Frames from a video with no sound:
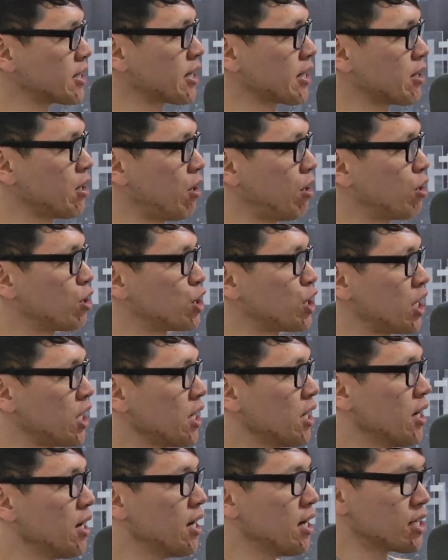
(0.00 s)

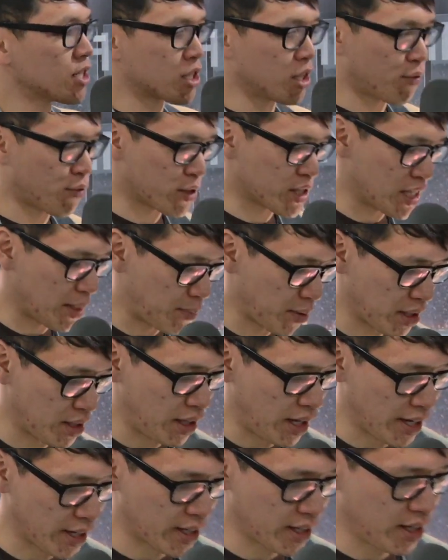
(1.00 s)
technology. So for something
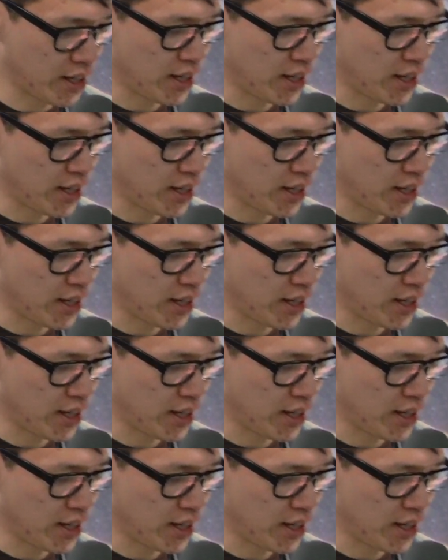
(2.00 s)
like